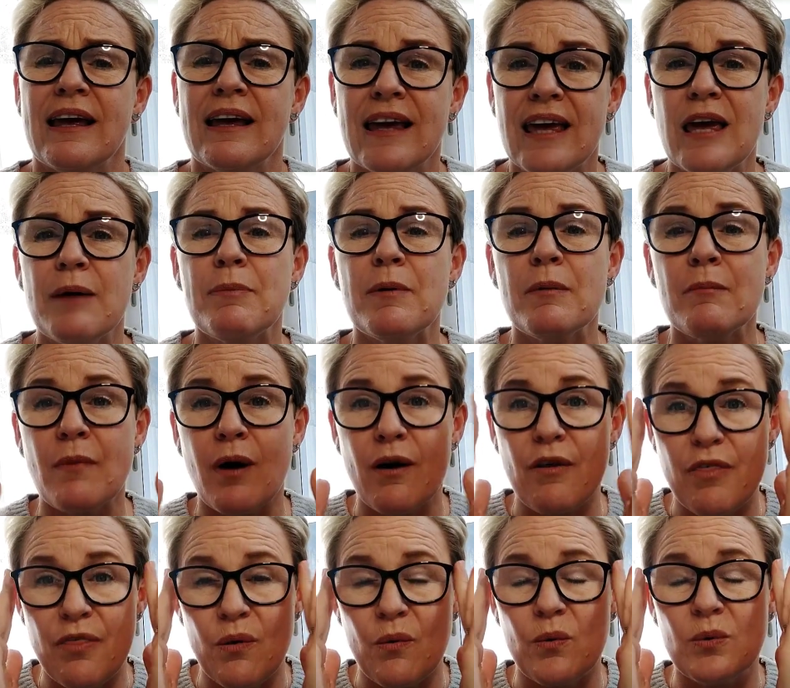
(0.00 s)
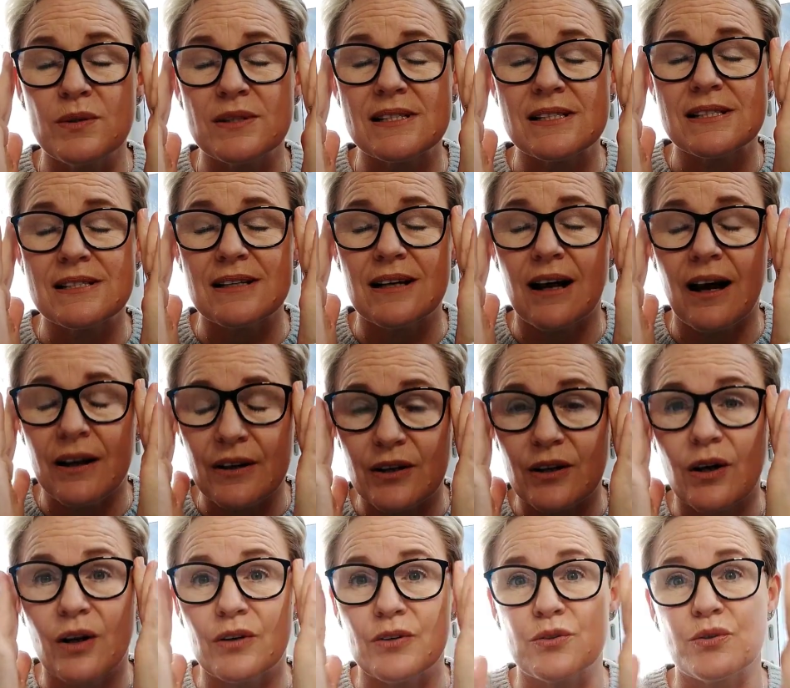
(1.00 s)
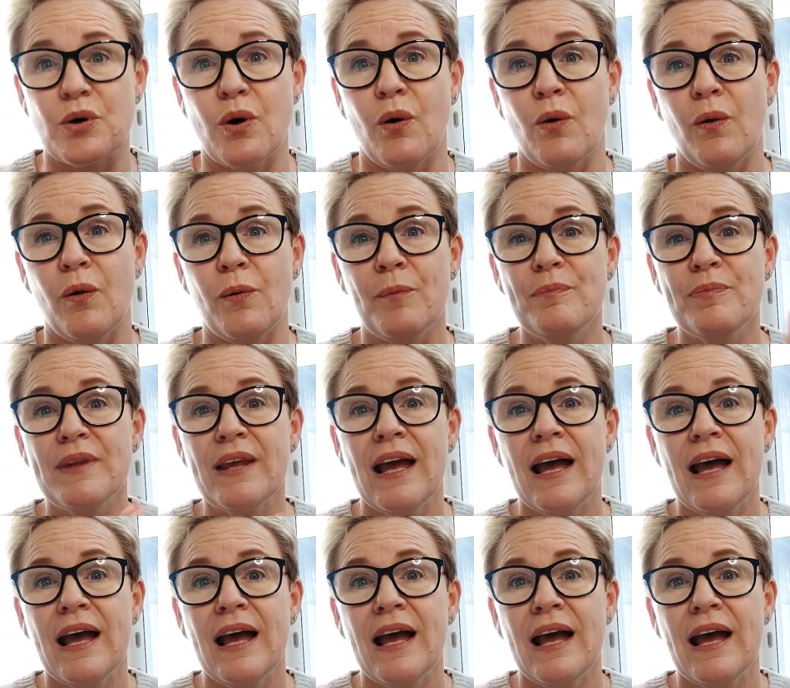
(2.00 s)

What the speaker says: keeping my thoughts under control.